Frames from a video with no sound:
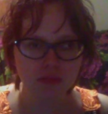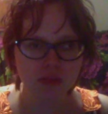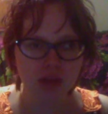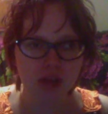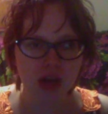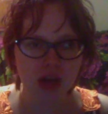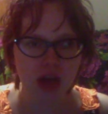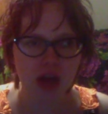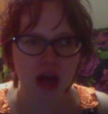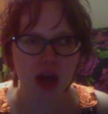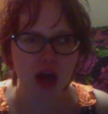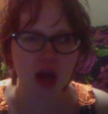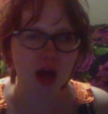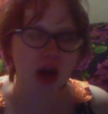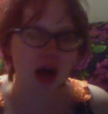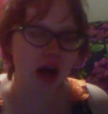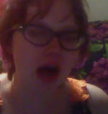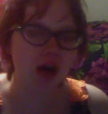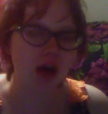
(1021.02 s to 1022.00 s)
I
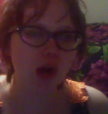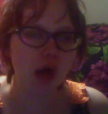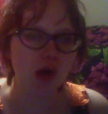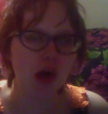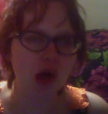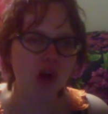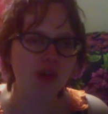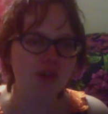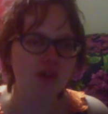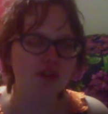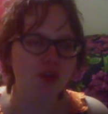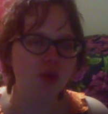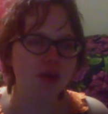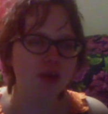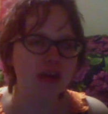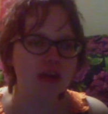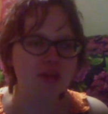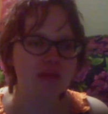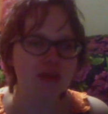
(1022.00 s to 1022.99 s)
I I, will
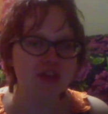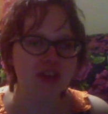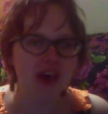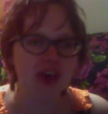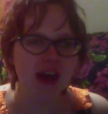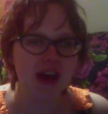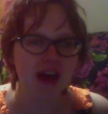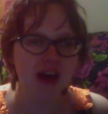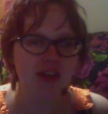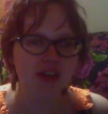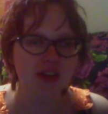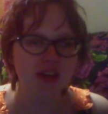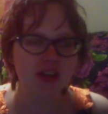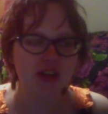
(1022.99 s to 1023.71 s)
definitely admit that.